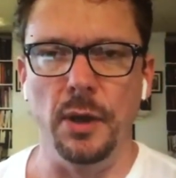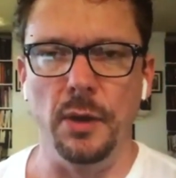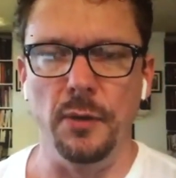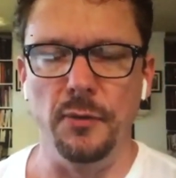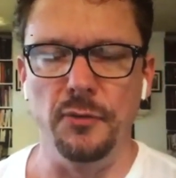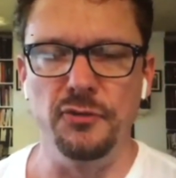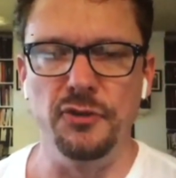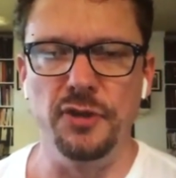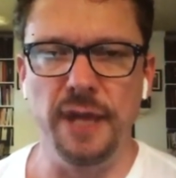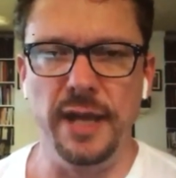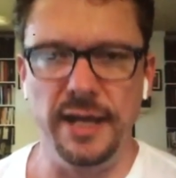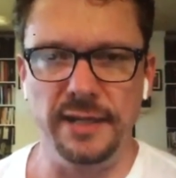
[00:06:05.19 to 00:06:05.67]

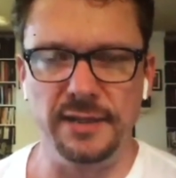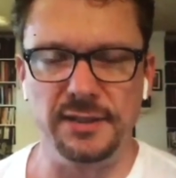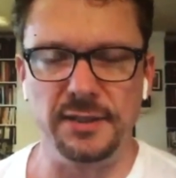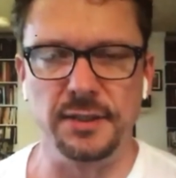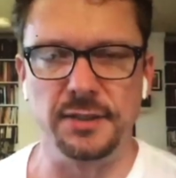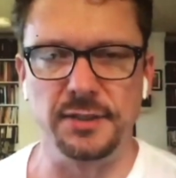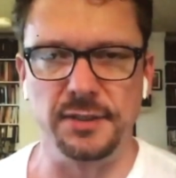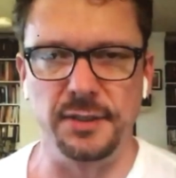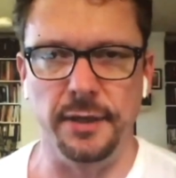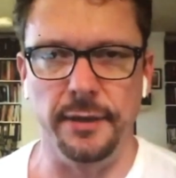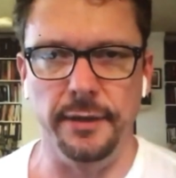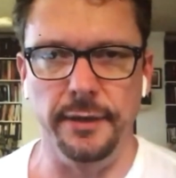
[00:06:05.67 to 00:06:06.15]

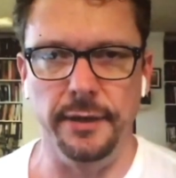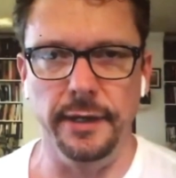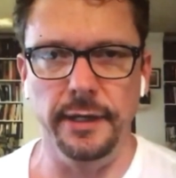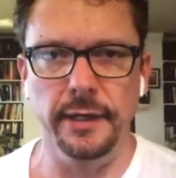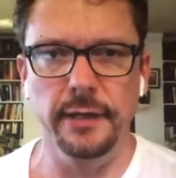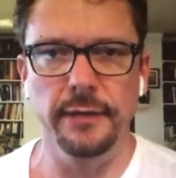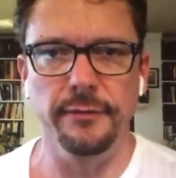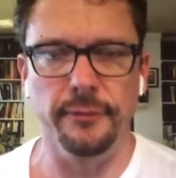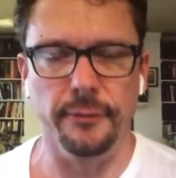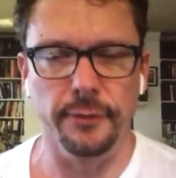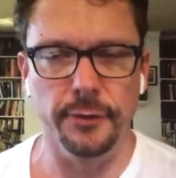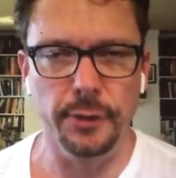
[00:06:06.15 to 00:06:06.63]
necessary
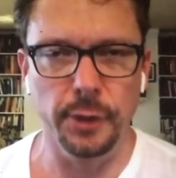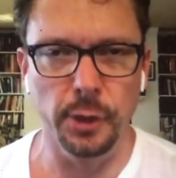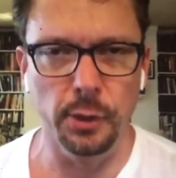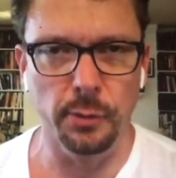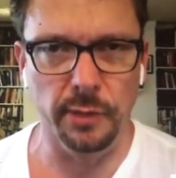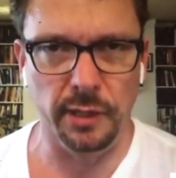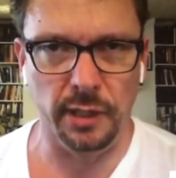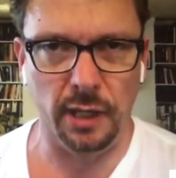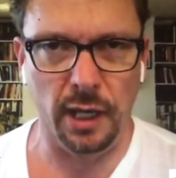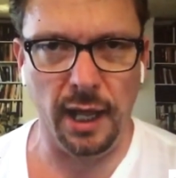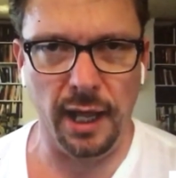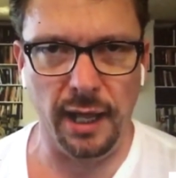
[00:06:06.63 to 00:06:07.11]
for
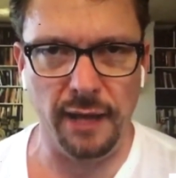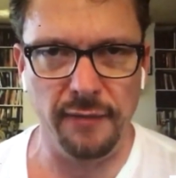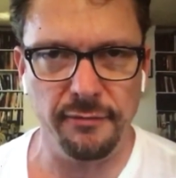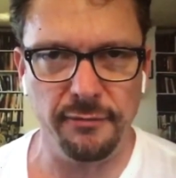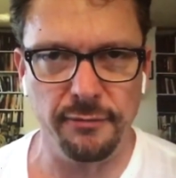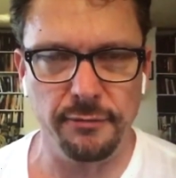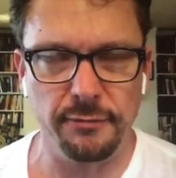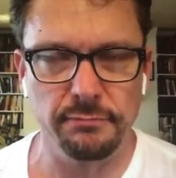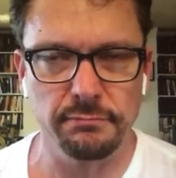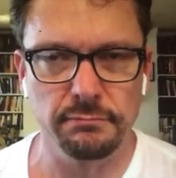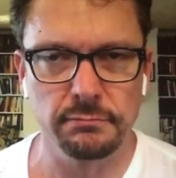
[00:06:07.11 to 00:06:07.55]
human life.